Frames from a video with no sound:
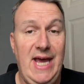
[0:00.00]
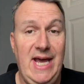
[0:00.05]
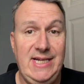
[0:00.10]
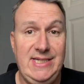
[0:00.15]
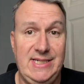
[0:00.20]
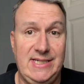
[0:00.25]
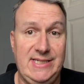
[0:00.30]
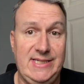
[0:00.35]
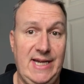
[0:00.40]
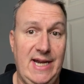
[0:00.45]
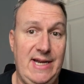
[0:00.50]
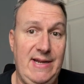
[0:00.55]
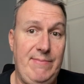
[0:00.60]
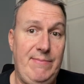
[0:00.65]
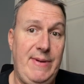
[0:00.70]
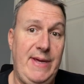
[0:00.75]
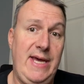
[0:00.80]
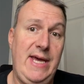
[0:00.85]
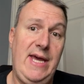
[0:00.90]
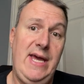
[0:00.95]
It's a stunning
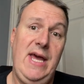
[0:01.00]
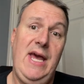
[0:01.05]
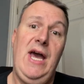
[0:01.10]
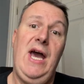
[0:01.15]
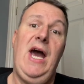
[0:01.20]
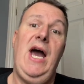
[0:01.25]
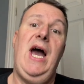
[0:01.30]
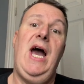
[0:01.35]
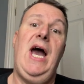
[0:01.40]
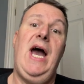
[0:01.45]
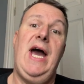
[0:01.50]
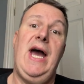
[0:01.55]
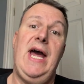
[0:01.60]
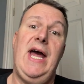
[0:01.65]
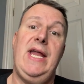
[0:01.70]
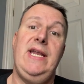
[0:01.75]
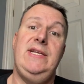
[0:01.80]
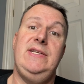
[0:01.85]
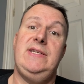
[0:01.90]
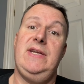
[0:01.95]
beer,
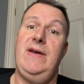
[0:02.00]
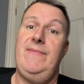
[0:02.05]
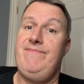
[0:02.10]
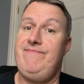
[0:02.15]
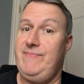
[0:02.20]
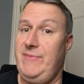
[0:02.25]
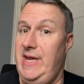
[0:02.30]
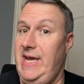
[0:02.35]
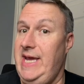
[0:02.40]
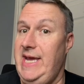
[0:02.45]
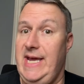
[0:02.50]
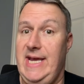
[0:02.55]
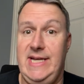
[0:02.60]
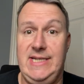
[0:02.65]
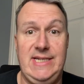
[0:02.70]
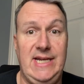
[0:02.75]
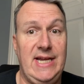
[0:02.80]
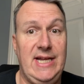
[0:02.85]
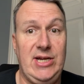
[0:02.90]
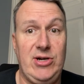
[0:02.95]
and it
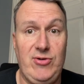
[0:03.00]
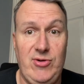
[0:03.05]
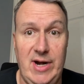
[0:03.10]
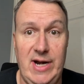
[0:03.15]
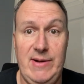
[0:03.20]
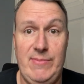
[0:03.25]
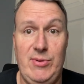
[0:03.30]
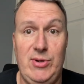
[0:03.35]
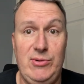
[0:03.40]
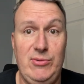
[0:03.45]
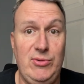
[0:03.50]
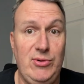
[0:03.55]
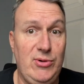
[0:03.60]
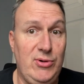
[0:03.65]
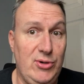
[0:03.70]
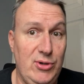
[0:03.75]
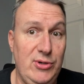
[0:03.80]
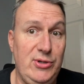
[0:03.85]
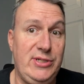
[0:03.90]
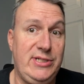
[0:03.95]
is an incredibly
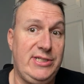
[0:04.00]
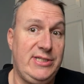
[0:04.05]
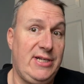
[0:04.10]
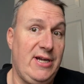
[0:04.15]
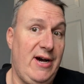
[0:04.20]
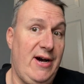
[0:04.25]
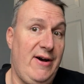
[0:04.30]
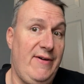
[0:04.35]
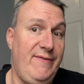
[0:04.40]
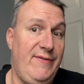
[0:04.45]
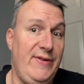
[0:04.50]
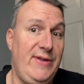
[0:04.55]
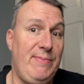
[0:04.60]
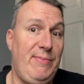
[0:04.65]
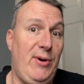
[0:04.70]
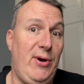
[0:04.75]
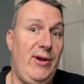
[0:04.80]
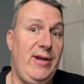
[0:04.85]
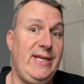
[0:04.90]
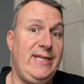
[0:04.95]
good start for the
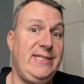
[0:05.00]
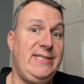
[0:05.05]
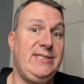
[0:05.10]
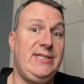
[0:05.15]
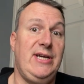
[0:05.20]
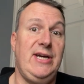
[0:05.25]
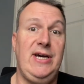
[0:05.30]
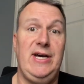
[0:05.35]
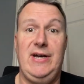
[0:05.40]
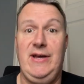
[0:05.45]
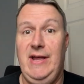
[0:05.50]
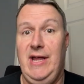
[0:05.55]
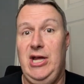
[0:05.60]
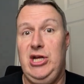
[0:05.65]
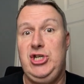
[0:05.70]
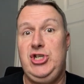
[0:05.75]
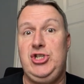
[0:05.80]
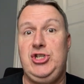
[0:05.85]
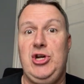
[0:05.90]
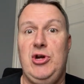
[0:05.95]
Polly's
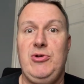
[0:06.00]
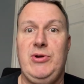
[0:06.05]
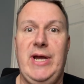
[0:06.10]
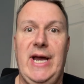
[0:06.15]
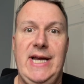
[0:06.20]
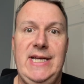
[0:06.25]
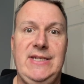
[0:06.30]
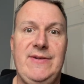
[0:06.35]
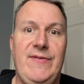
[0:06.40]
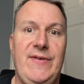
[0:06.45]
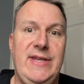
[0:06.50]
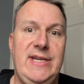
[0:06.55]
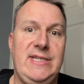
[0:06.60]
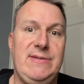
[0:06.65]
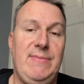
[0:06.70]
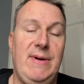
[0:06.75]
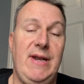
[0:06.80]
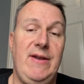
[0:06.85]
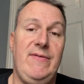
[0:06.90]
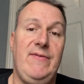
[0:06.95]
showcase for this
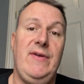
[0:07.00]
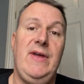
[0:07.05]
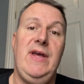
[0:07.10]
month.